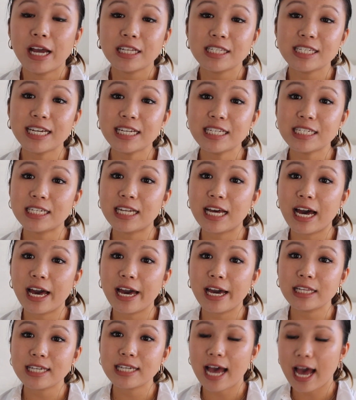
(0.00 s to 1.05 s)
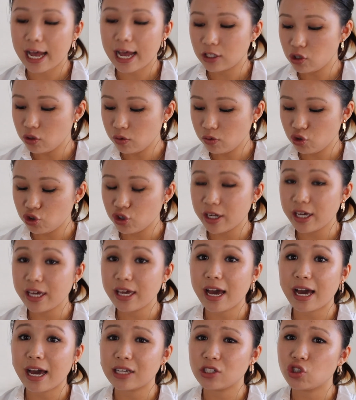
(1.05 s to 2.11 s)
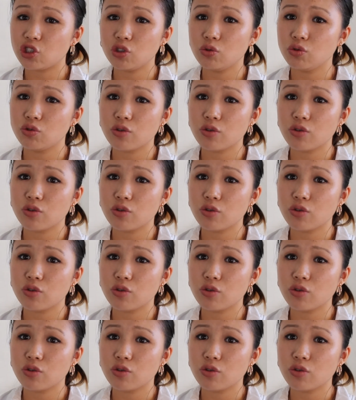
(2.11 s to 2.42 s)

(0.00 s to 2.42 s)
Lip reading: day to night, and usually I do